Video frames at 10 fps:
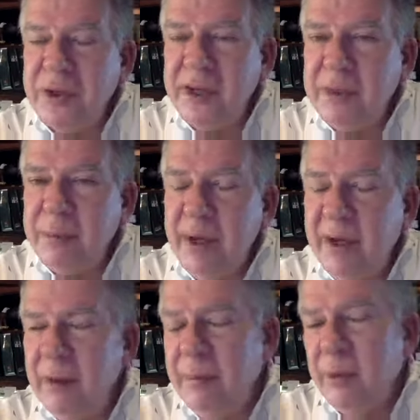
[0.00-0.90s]
He explained
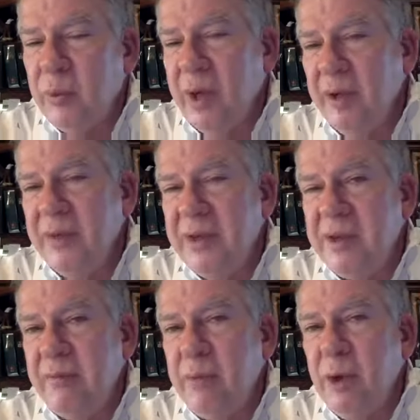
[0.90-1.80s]
to them the relevance
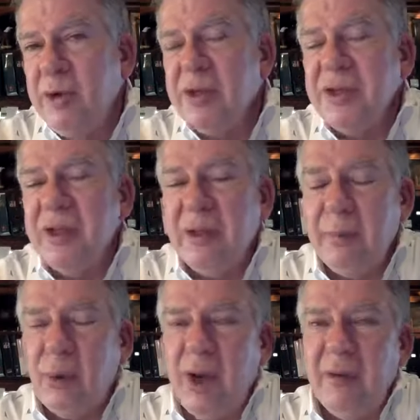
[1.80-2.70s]
of Moses and the
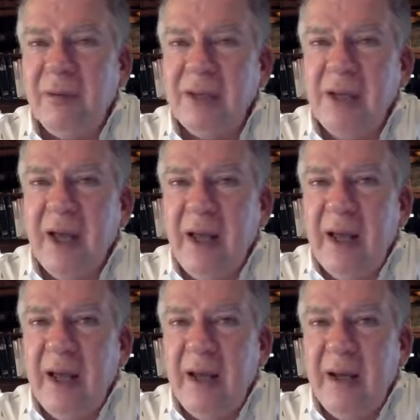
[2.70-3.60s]
prophets,
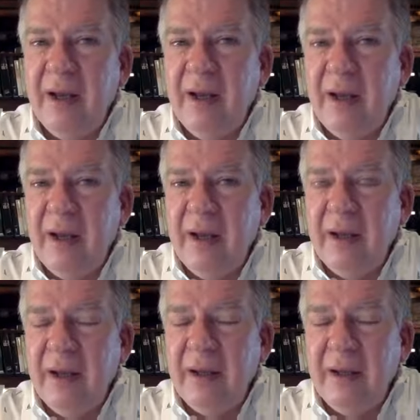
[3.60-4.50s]
and uh,
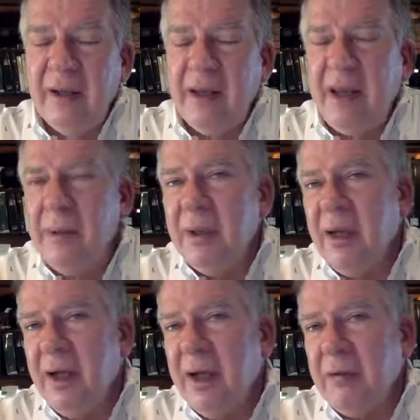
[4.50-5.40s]
it, it came
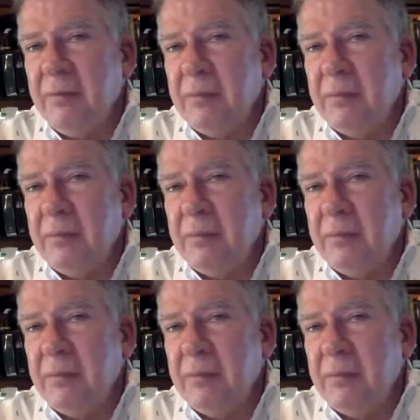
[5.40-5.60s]
alive.